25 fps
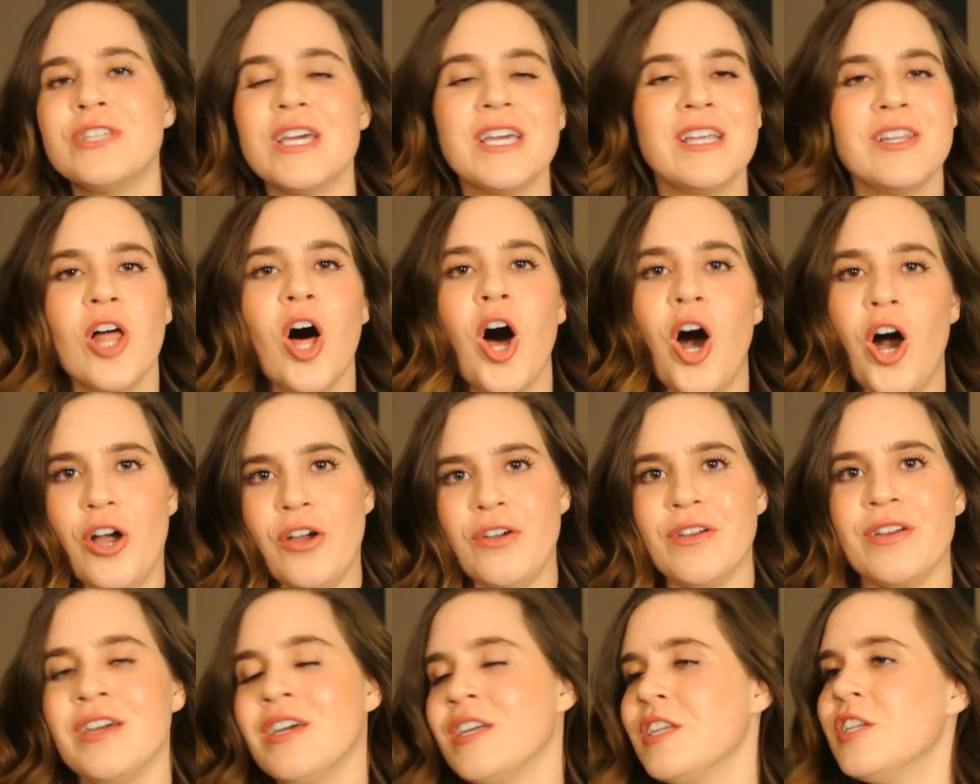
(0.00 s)
day
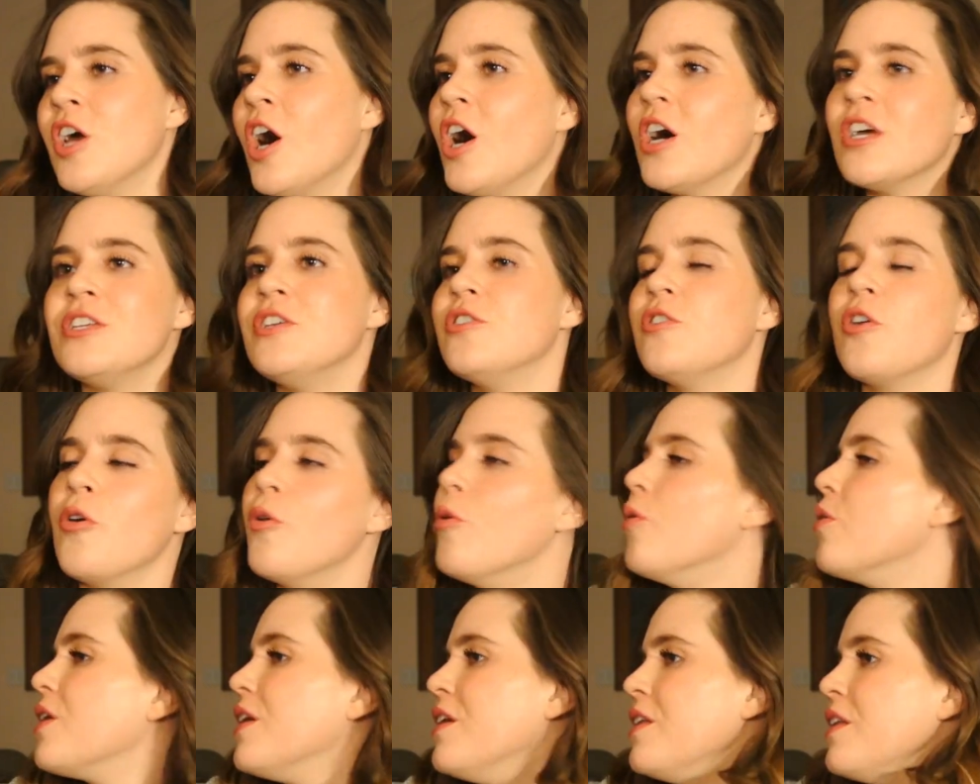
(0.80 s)
long, not, you
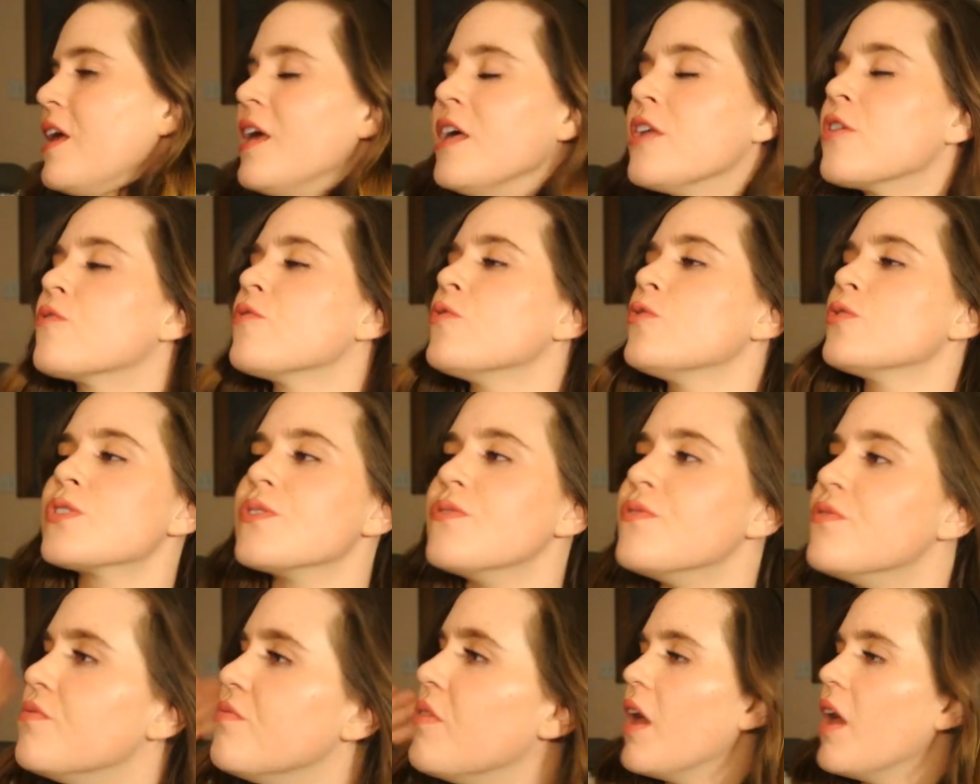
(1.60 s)
know, in intervals
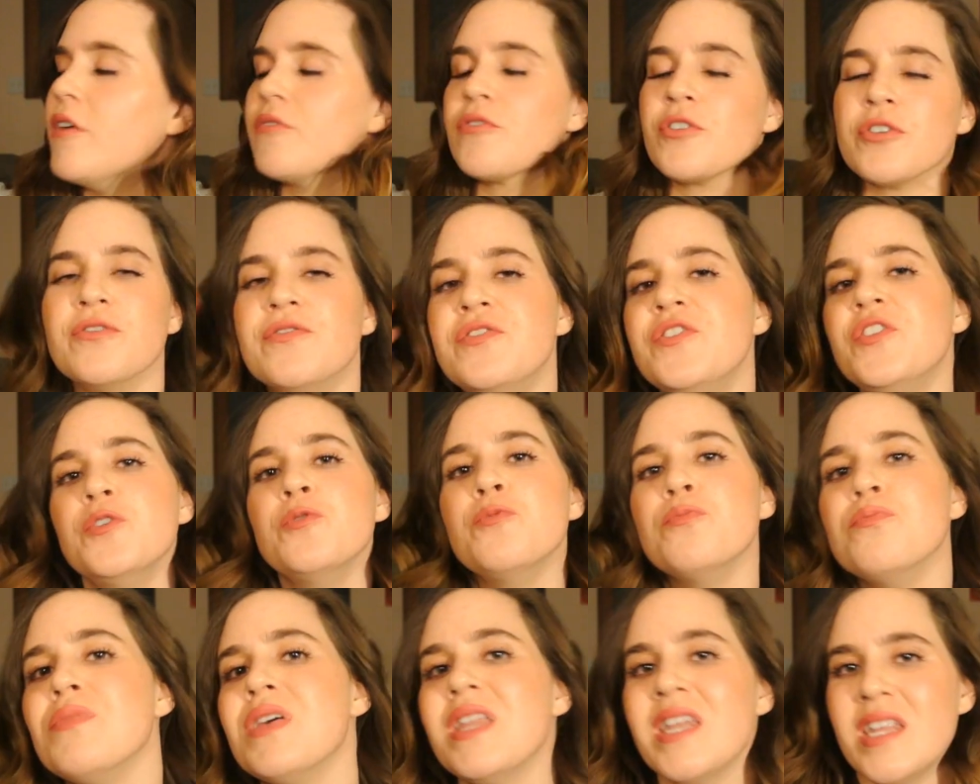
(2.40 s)
of every
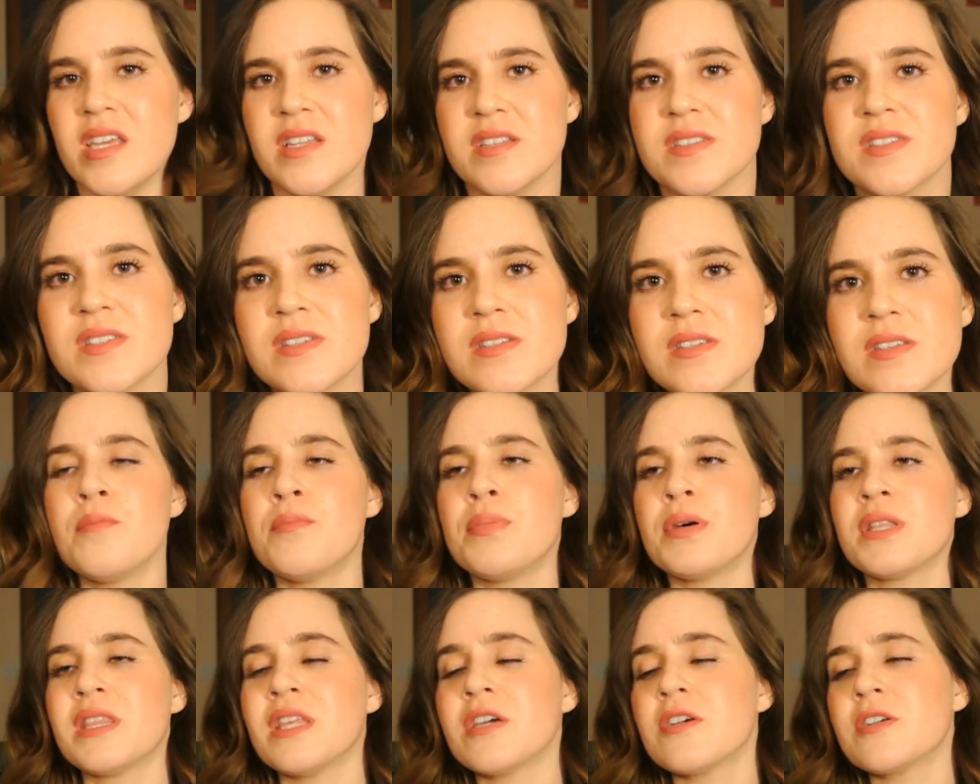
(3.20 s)
few minutes.
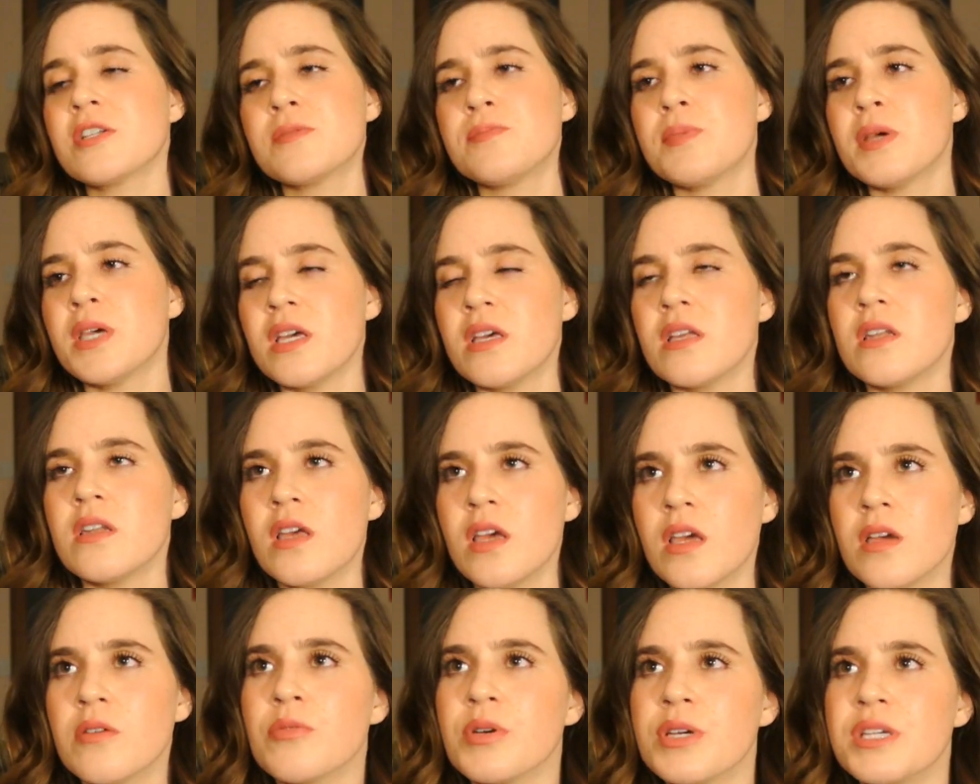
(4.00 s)
But there's been
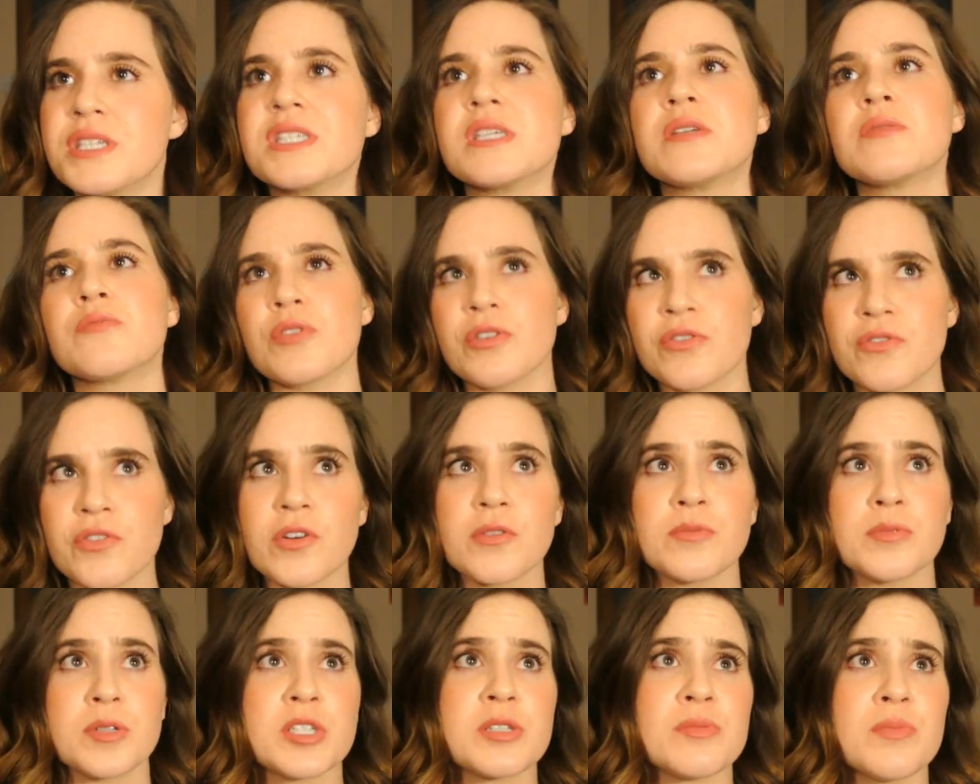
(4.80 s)
a recent
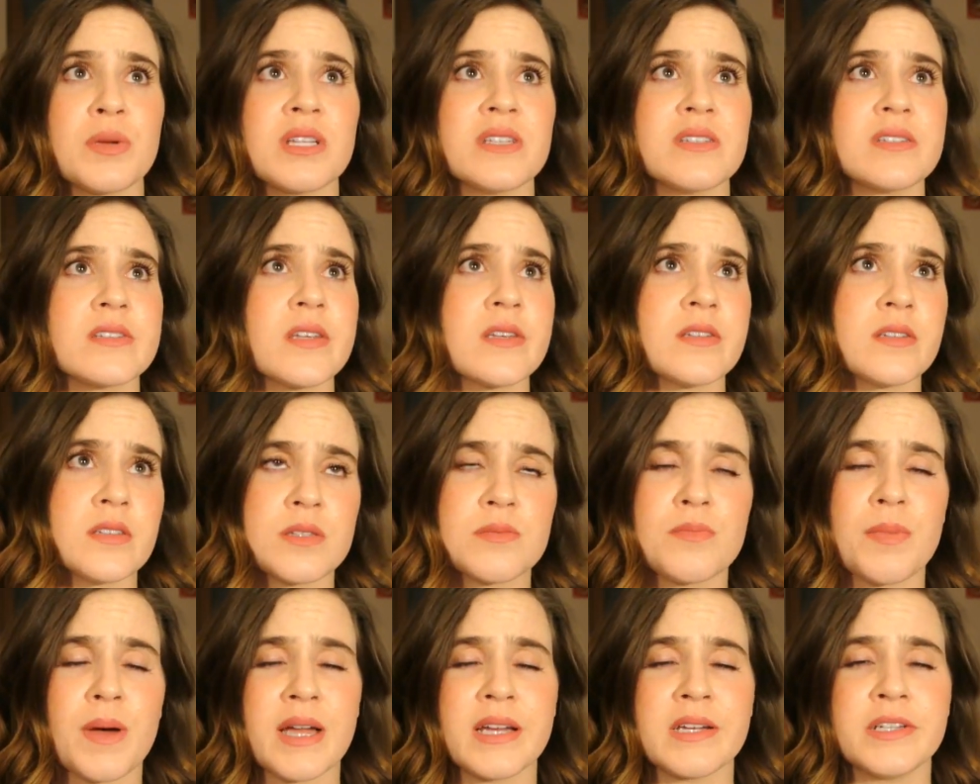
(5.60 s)
refurbishment
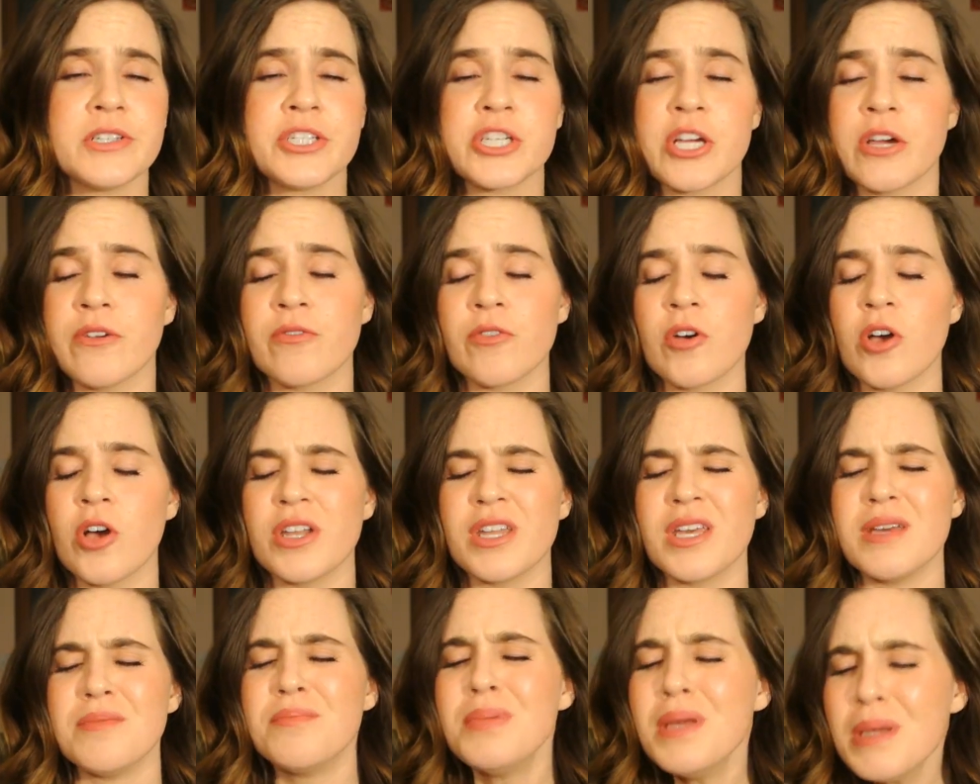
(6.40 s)
since by
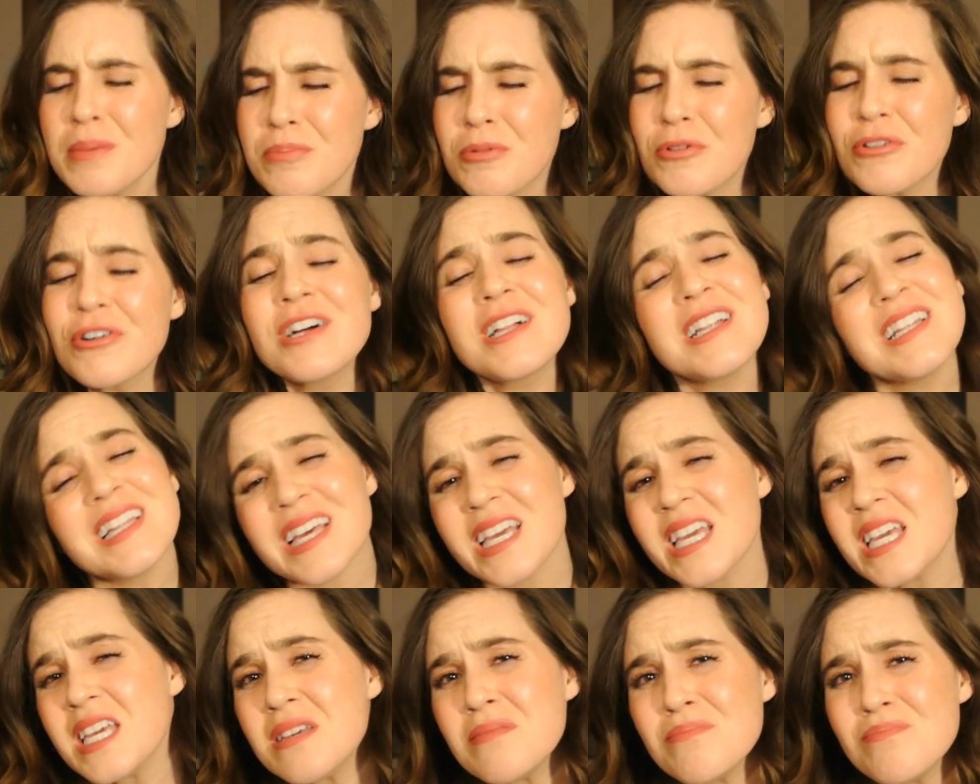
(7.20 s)
Chevron, and people
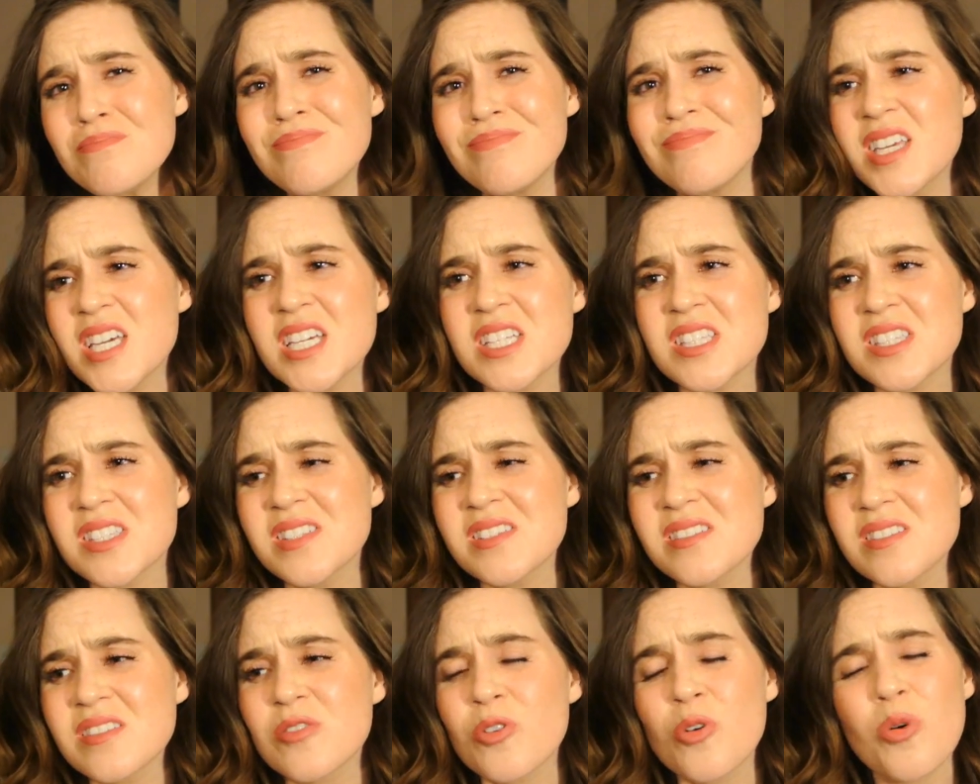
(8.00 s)
claim
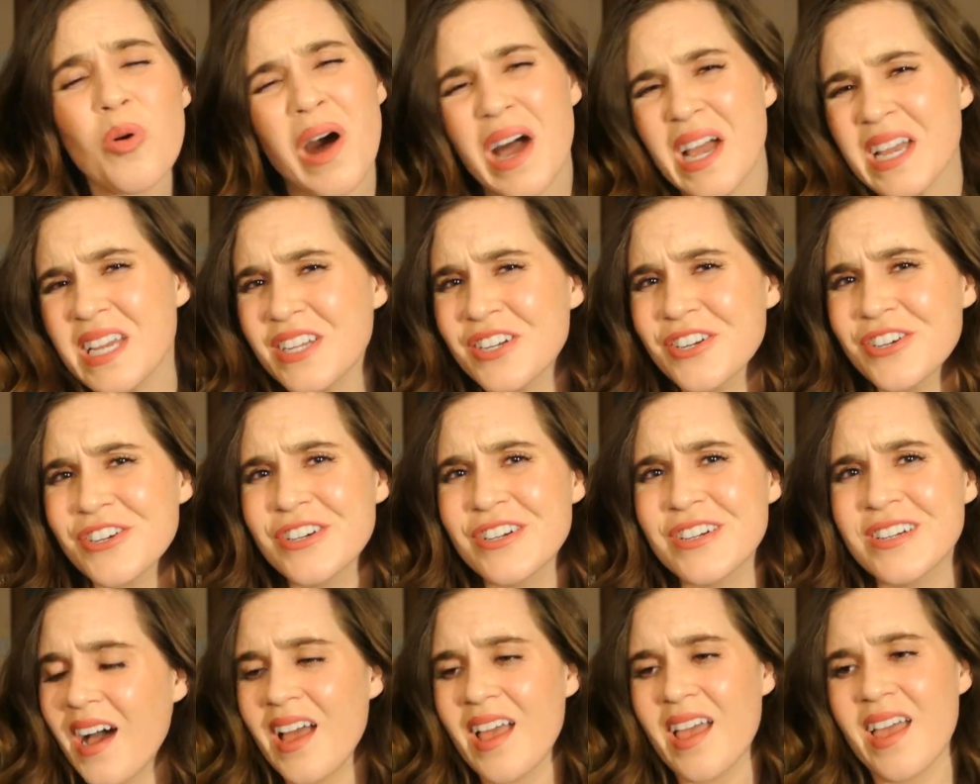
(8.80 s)
it's
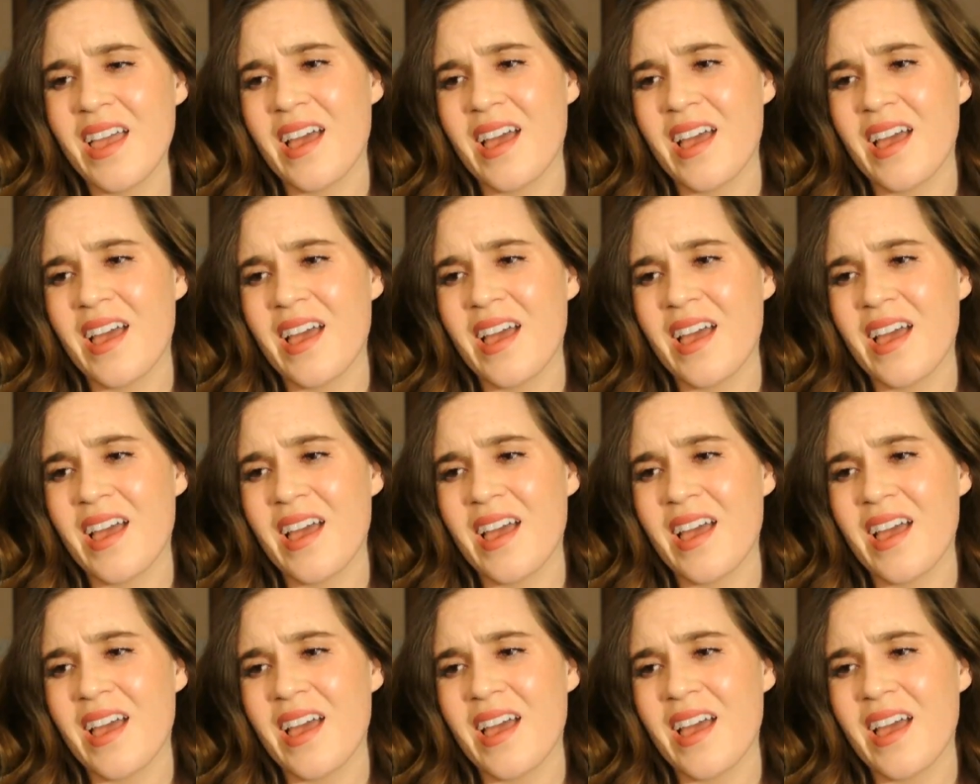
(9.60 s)
quieter.